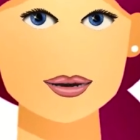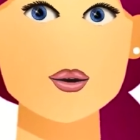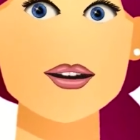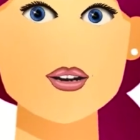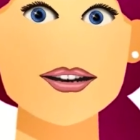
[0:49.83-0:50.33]

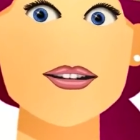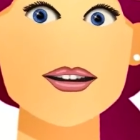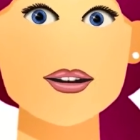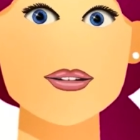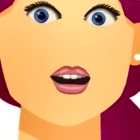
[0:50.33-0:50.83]
We'll see
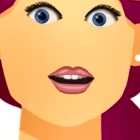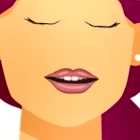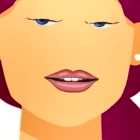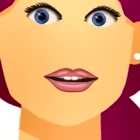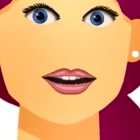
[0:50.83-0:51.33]
not
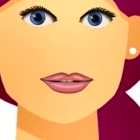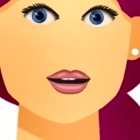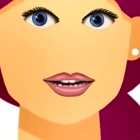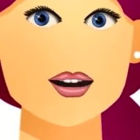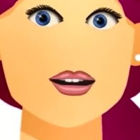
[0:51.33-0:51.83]
only the
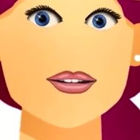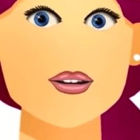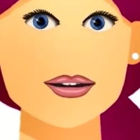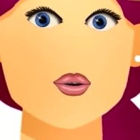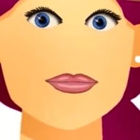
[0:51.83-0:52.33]
nickel
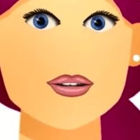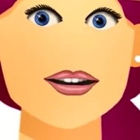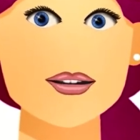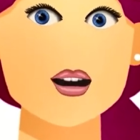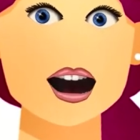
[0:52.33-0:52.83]
signs for the
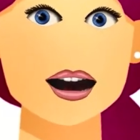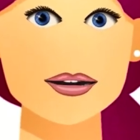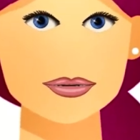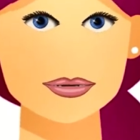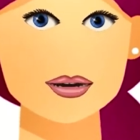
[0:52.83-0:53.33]
vowel A,